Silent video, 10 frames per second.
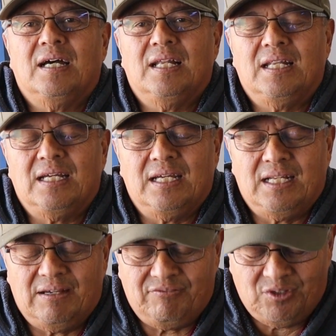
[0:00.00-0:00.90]

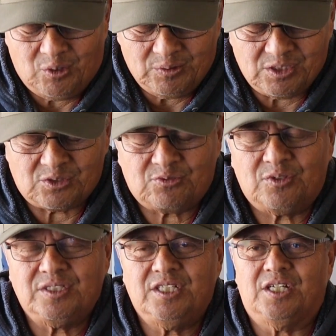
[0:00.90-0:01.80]
And I've known this
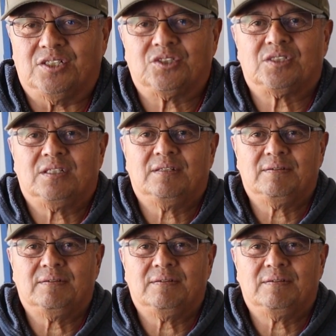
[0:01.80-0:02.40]
for years.